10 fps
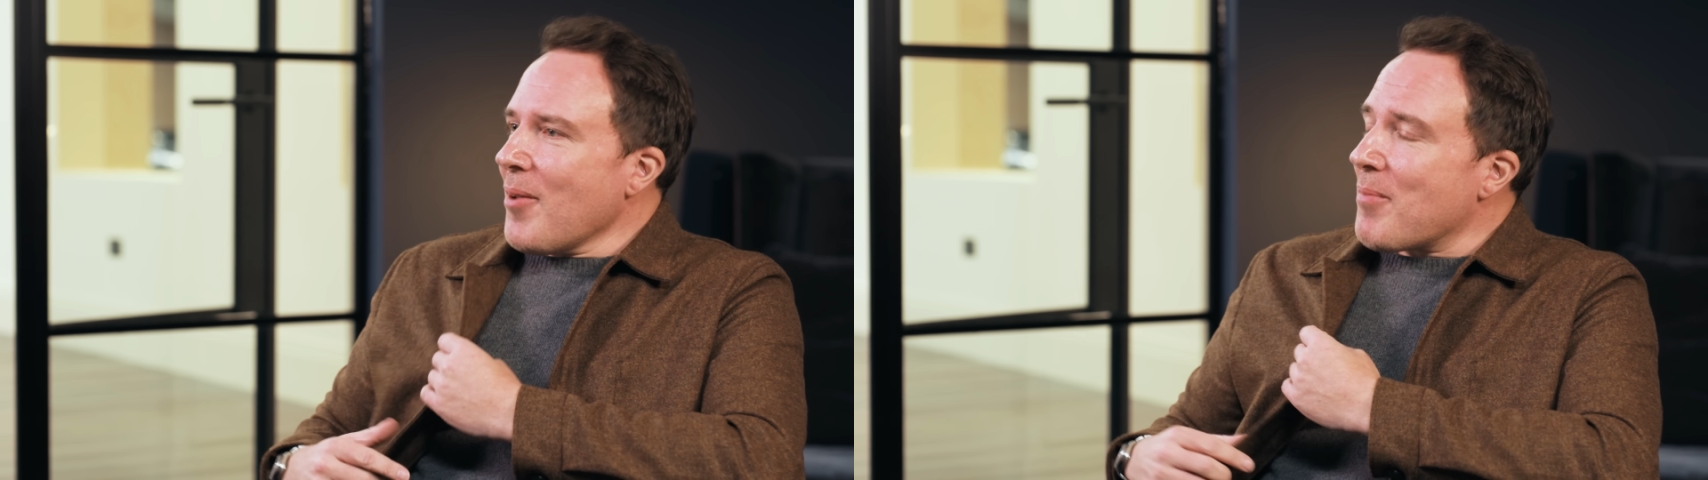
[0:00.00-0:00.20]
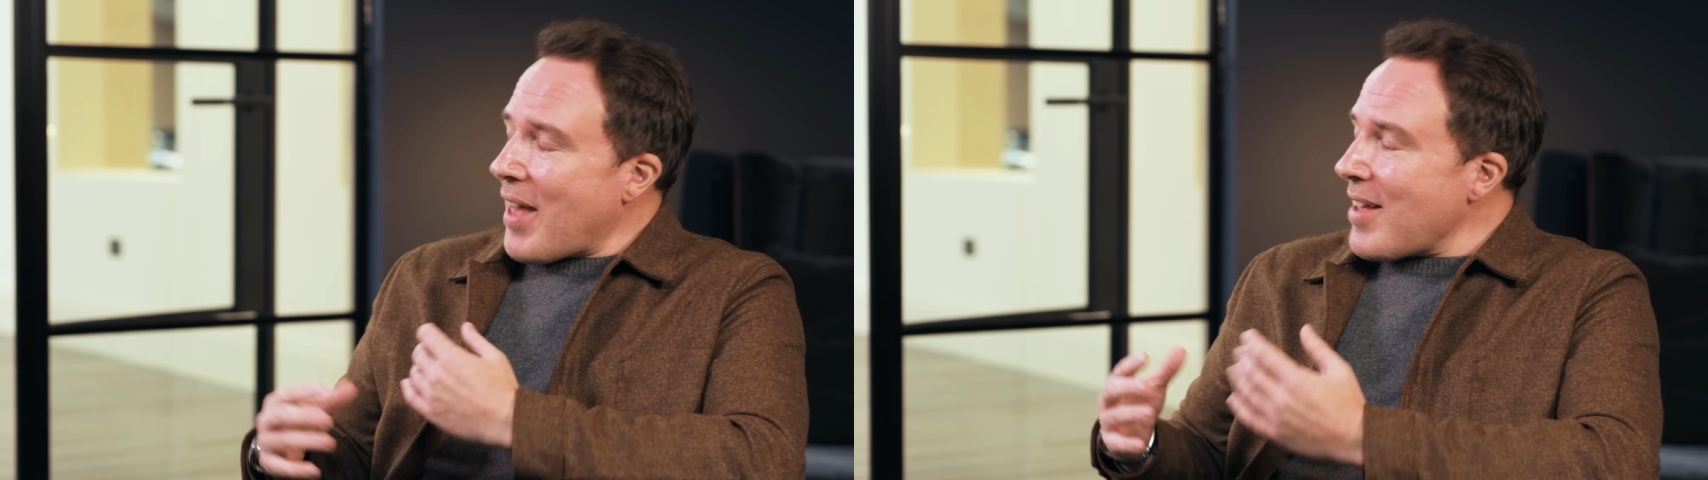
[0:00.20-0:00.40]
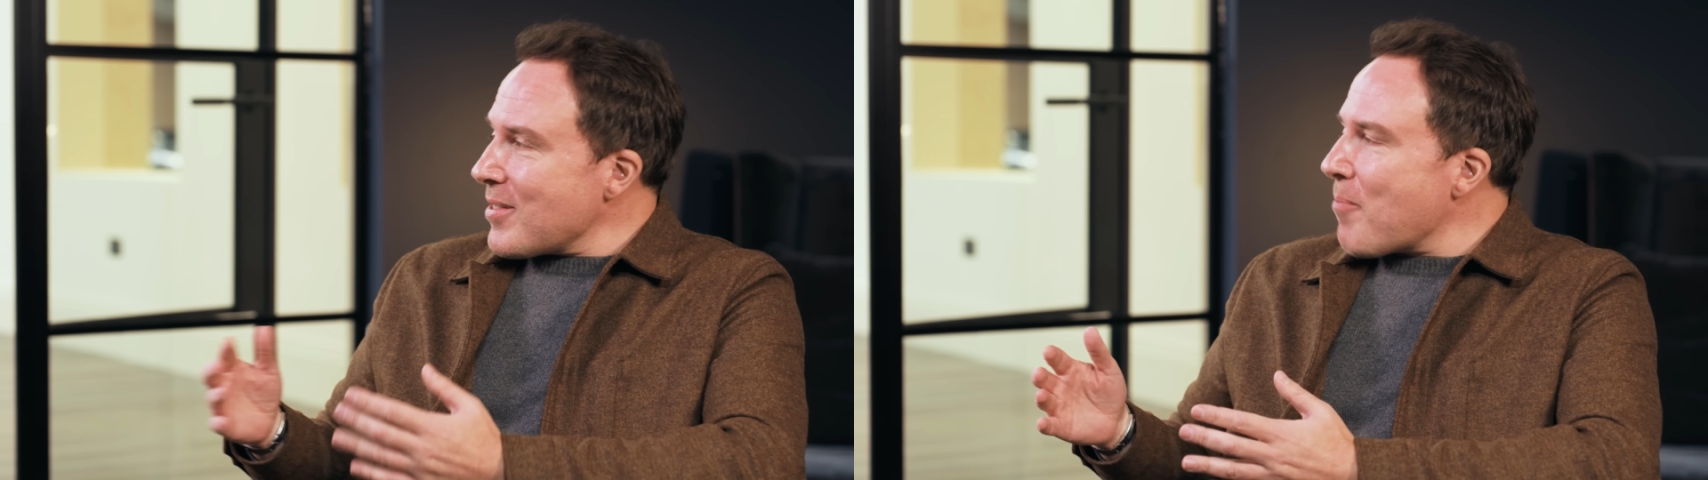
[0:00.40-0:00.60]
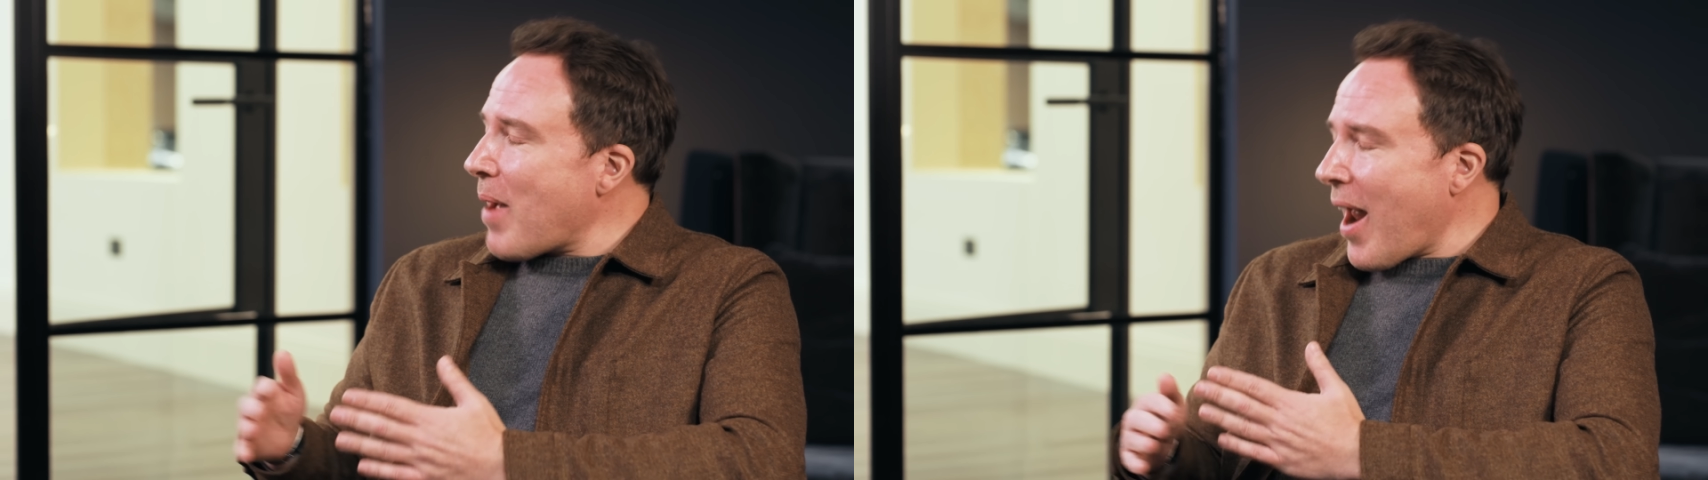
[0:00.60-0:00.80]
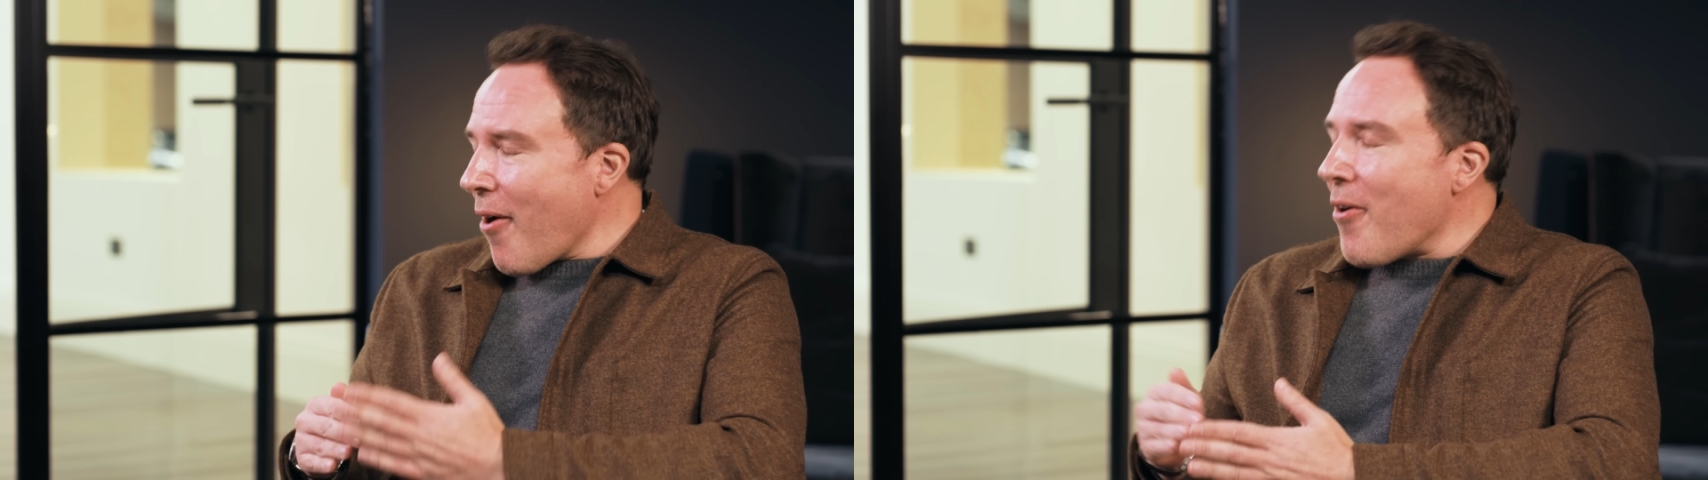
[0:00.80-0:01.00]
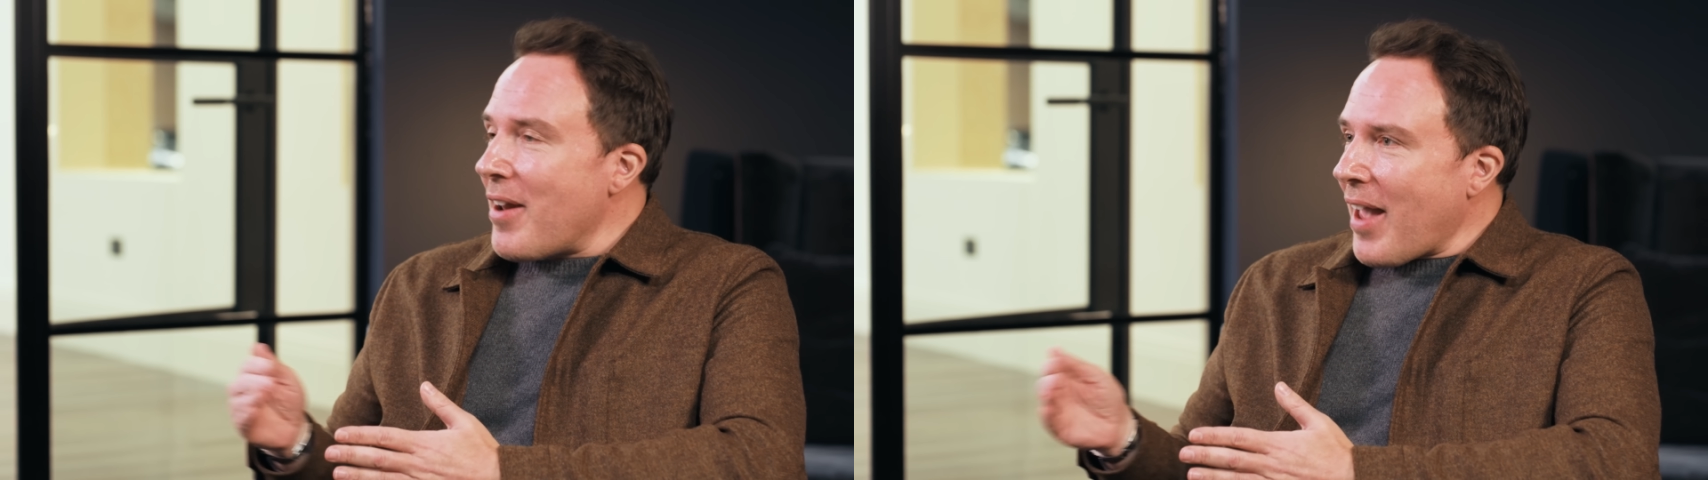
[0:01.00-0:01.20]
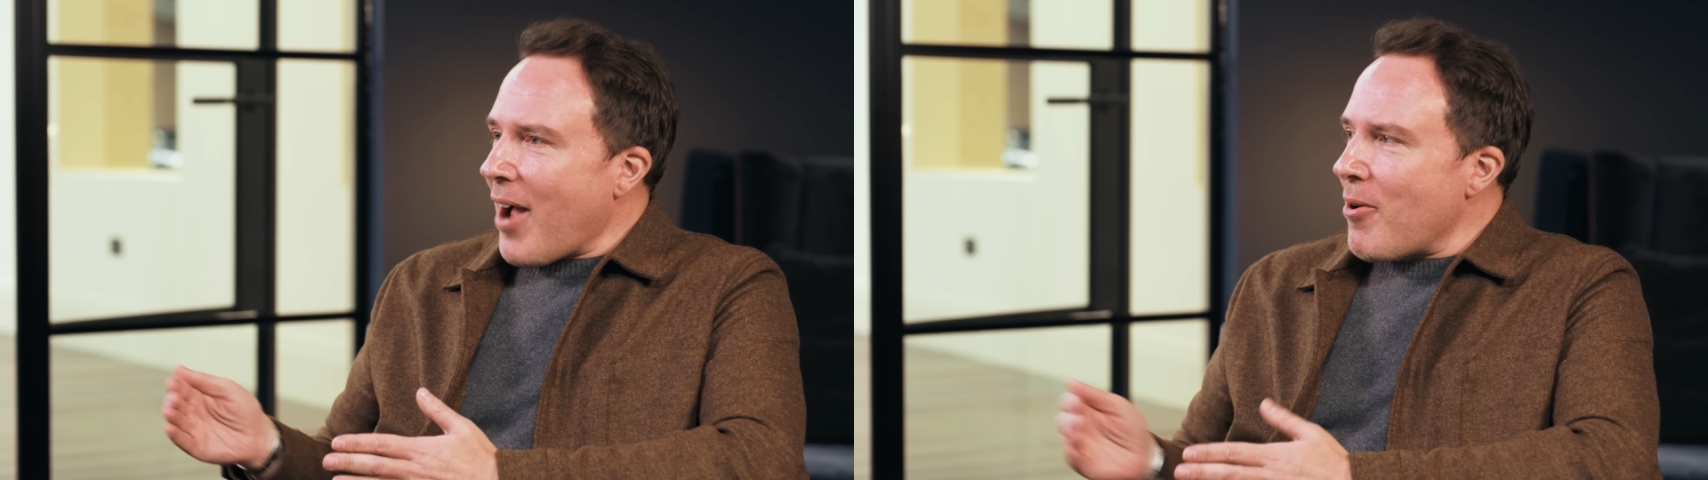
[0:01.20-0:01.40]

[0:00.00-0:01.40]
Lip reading: But that's apparently how